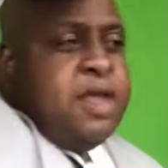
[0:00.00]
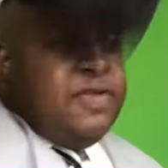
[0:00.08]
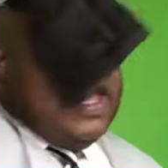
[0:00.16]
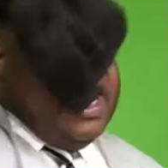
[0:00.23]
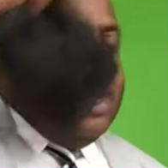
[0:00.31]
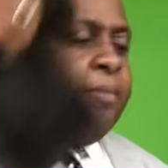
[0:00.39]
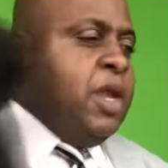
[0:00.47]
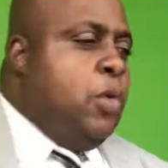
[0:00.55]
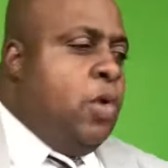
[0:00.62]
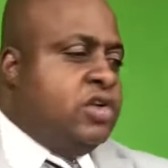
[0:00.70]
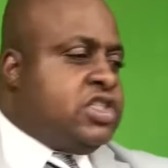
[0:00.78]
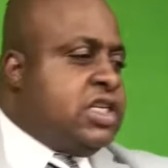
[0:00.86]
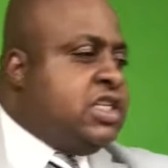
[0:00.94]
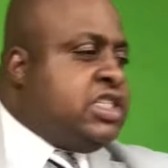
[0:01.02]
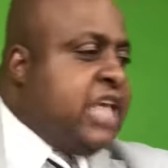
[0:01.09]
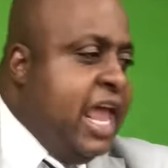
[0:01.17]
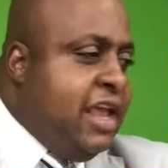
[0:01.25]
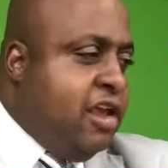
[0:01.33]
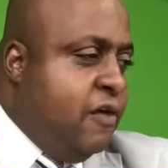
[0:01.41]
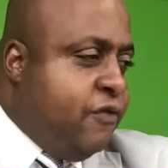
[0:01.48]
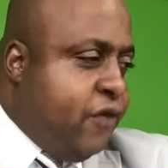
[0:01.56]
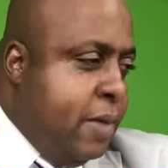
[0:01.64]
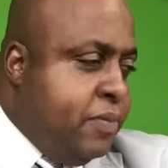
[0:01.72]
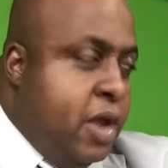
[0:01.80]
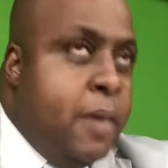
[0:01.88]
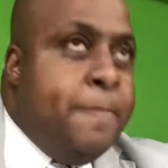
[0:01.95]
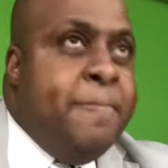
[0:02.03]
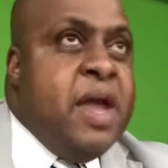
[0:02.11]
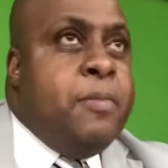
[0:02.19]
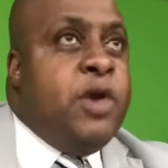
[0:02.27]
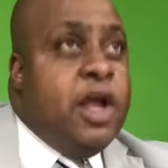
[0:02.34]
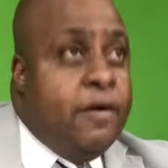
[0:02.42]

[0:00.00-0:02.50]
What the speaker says: The enemy wants to take you from your memory